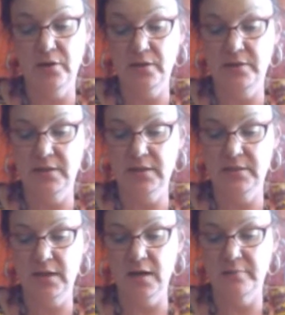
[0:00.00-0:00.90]
are good things
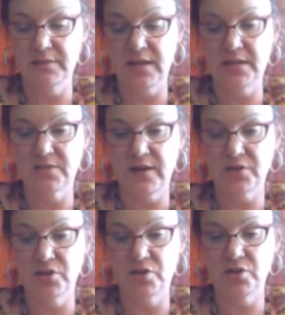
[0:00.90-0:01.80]
to come.
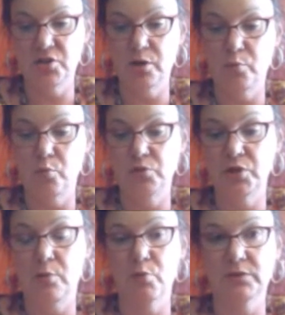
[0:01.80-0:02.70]
Satisfaction in a
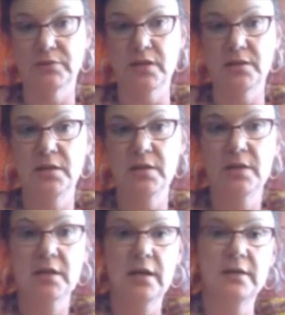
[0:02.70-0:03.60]
job well done.
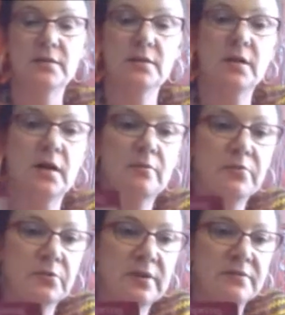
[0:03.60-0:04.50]
And the
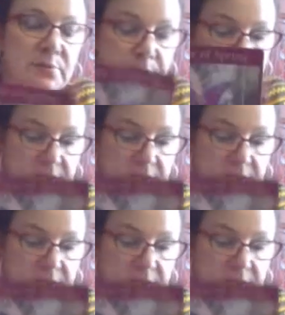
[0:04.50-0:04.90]
Three of Spring